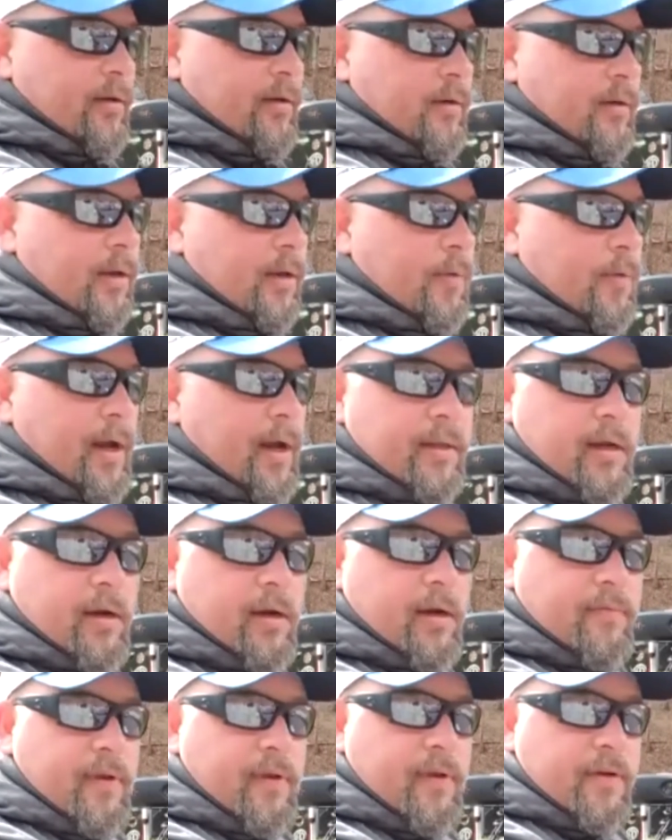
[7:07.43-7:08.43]
literally go out
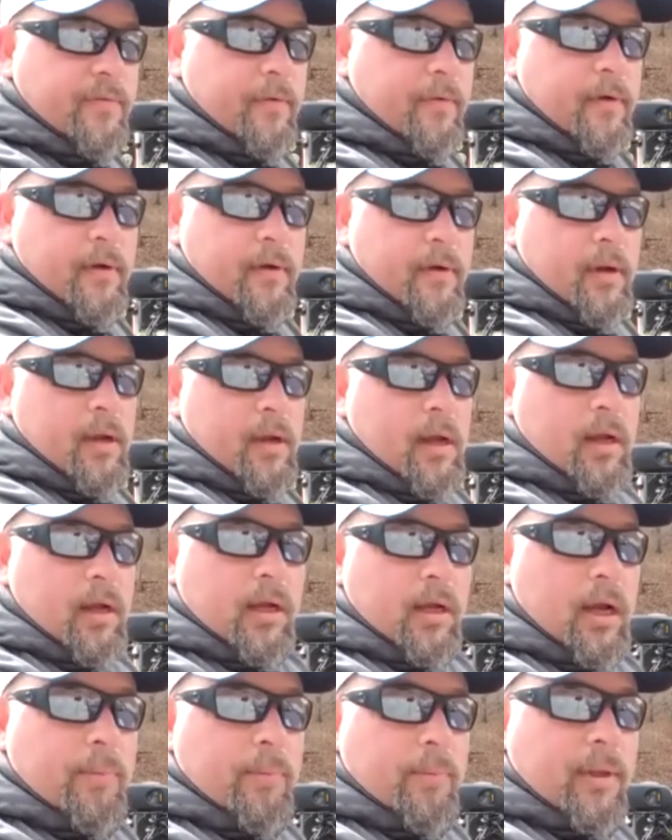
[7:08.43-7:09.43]
there and fish for
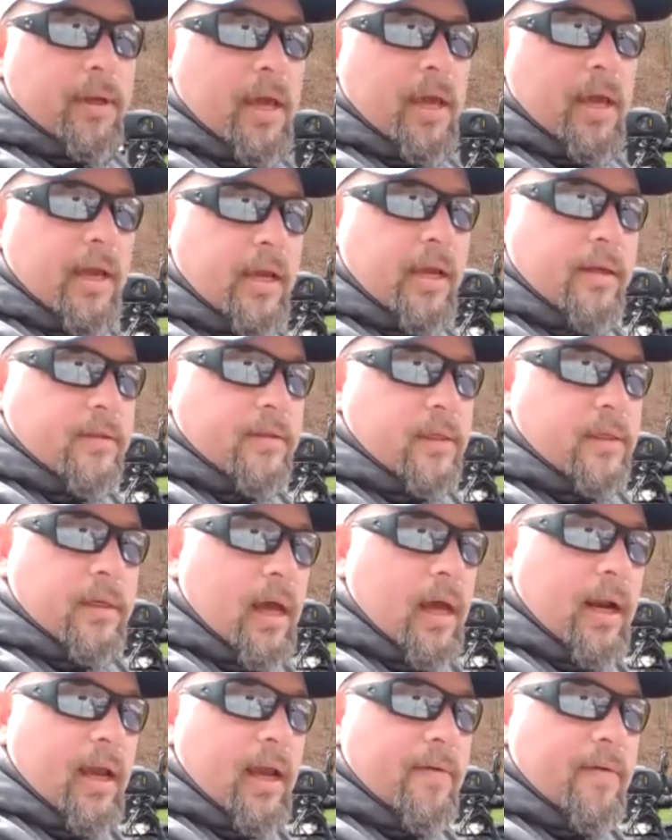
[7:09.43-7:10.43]
a couple of days
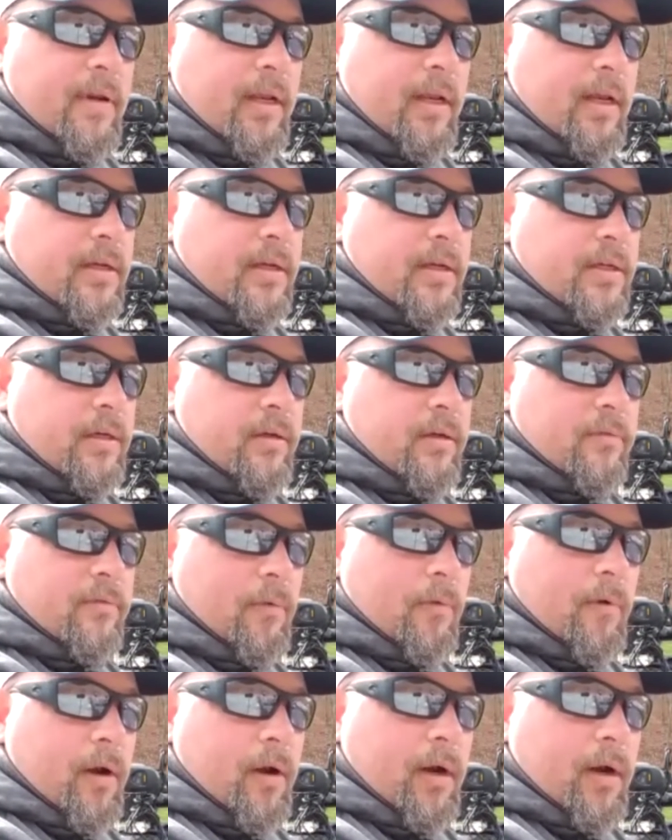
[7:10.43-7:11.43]
and not have any
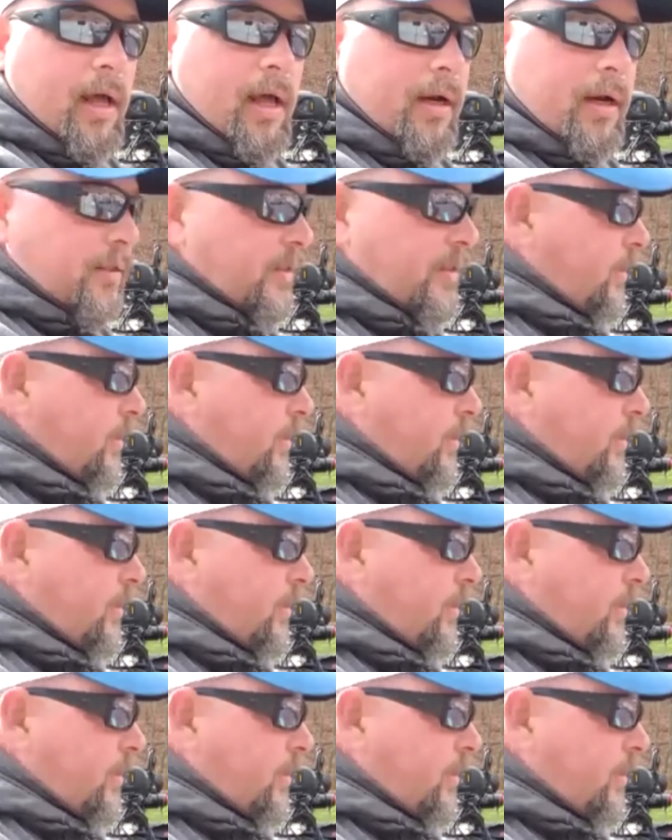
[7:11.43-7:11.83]
issues with running out of